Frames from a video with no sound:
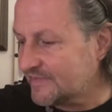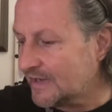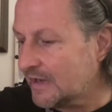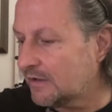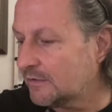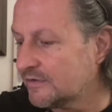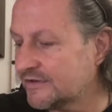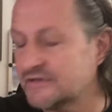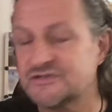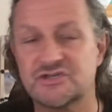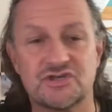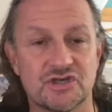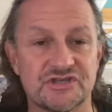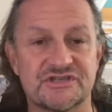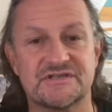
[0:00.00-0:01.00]
although it's
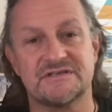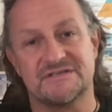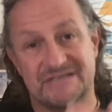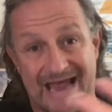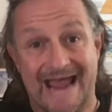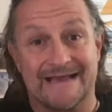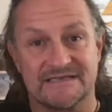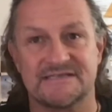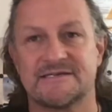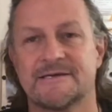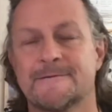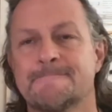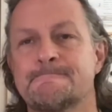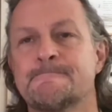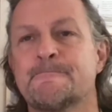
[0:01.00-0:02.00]
just text.
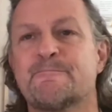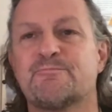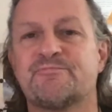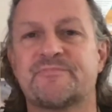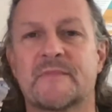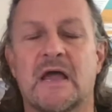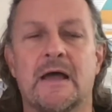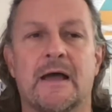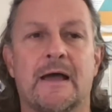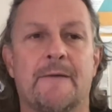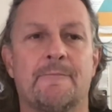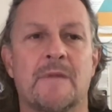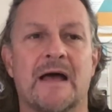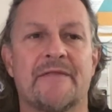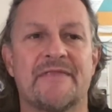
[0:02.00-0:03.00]

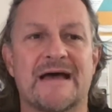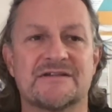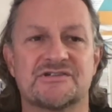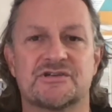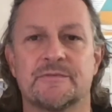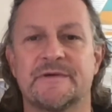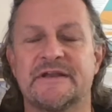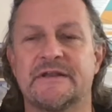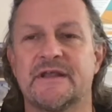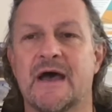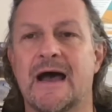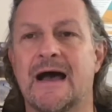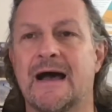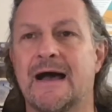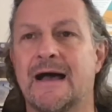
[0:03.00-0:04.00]
And that's something that
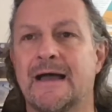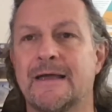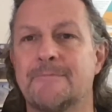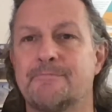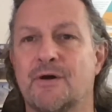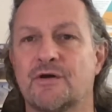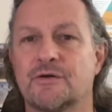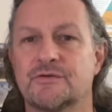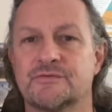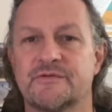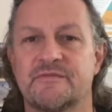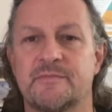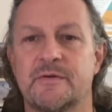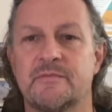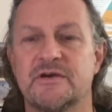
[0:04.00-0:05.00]
I borrowed
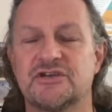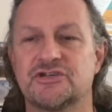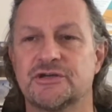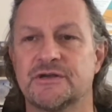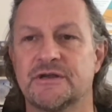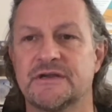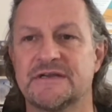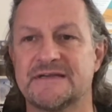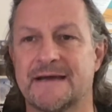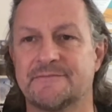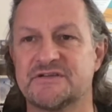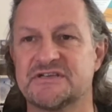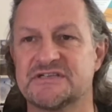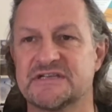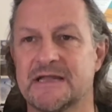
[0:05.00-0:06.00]
with permission and
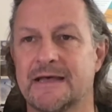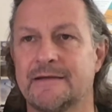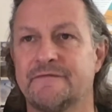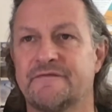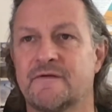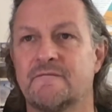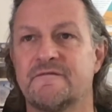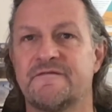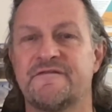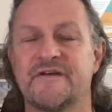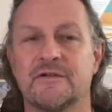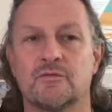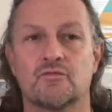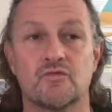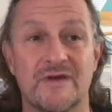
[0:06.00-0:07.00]
adapted slightly from
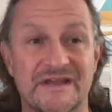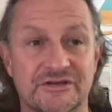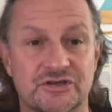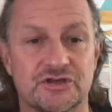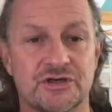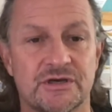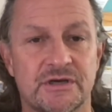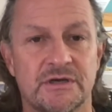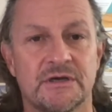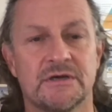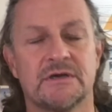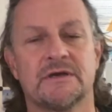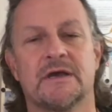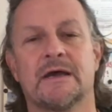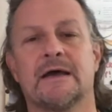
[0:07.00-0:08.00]
Phil Rich.
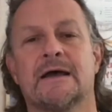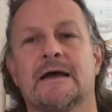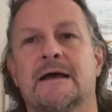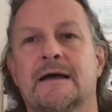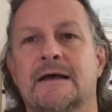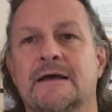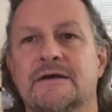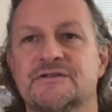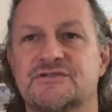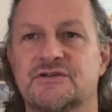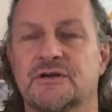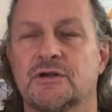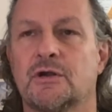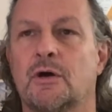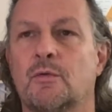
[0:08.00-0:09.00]
Has done
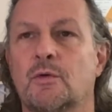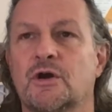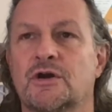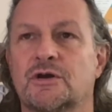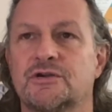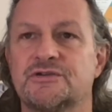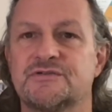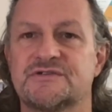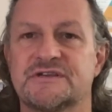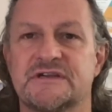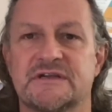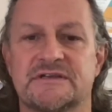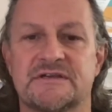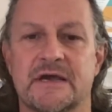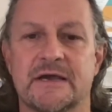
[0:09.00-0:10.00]
a lot of work on using
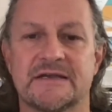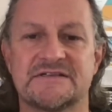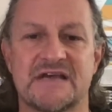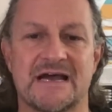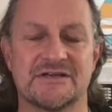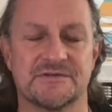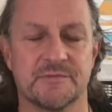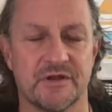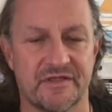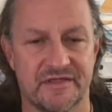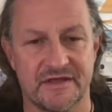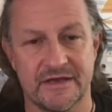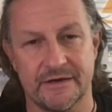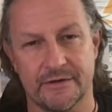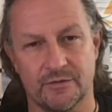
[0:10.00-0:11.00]
attachment
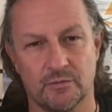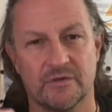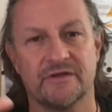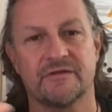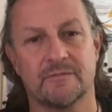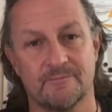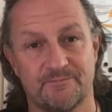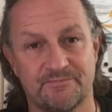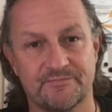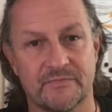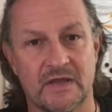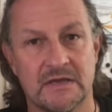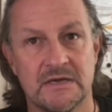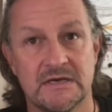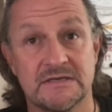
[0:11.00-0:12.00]
theory with
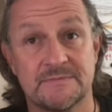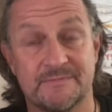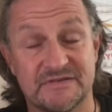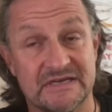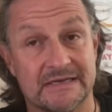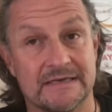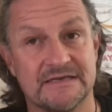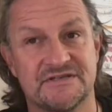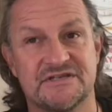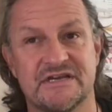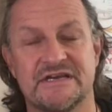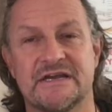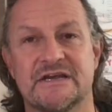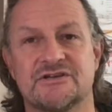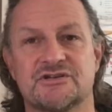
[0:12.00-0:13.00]
particularly
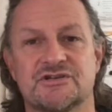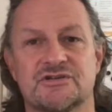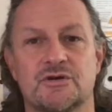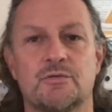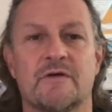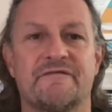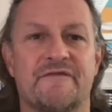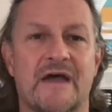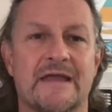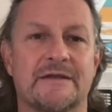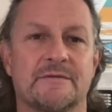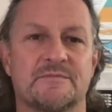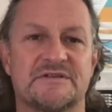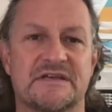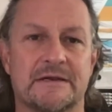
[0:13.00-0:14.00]
teenagers who offend,
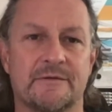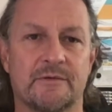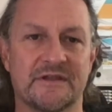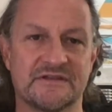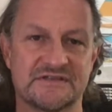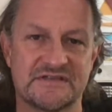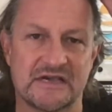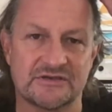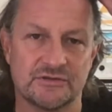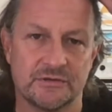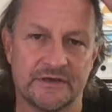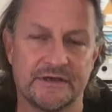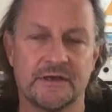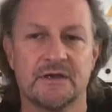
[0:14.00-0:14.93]
and particularly where there's sexually